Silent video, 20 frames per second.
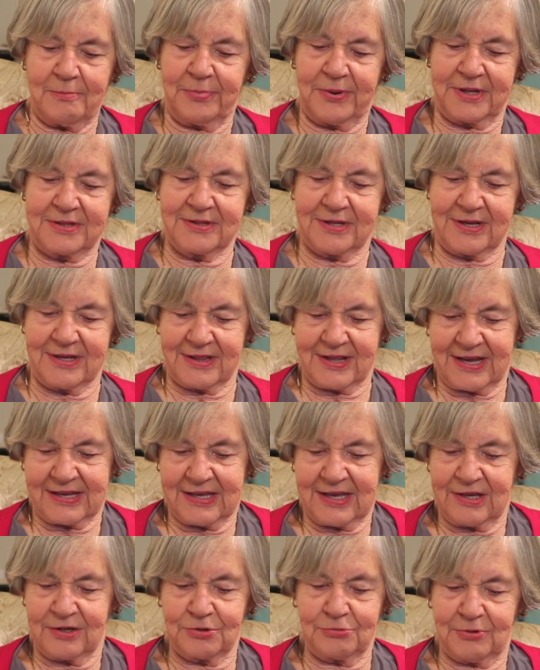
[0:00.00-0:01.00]
but uh, I
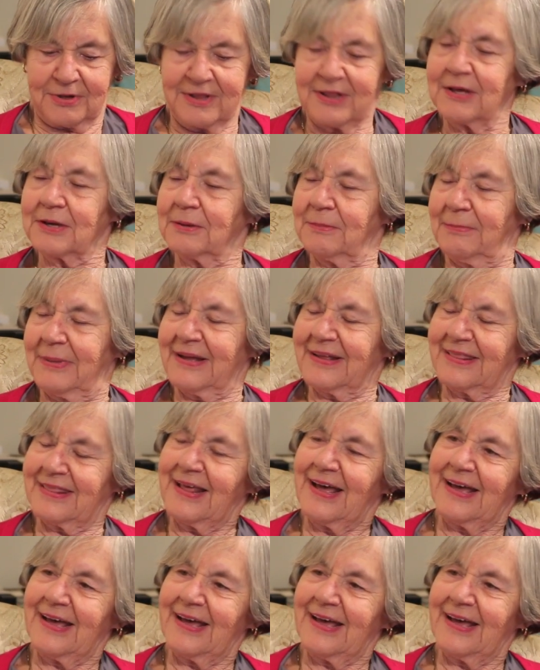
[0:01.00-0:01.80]
can't do anything about